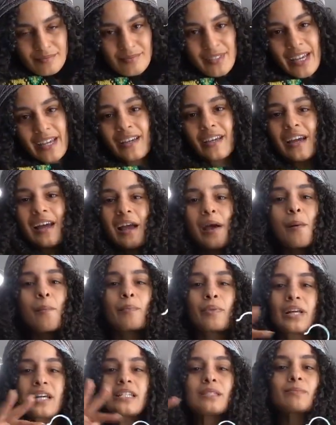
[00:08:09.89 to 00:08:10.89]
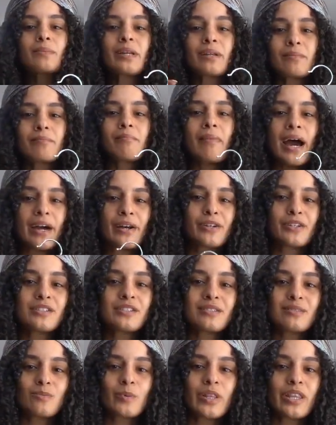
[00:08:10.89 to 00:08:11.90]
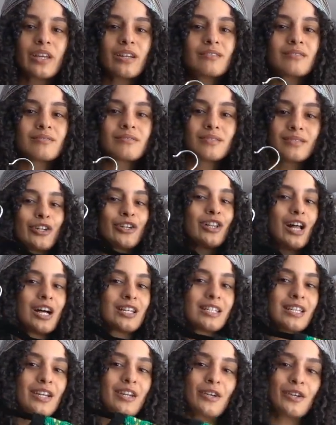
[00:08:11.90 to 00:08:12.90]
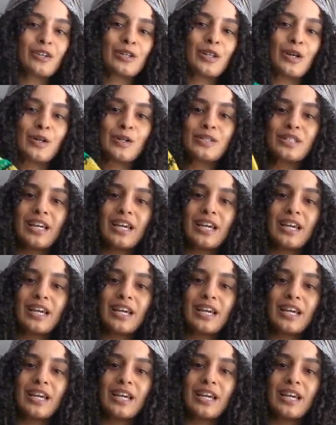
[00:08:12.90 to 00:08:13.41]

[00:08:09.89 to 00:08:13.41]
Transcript: Like, placement matters within your closet and your clothes,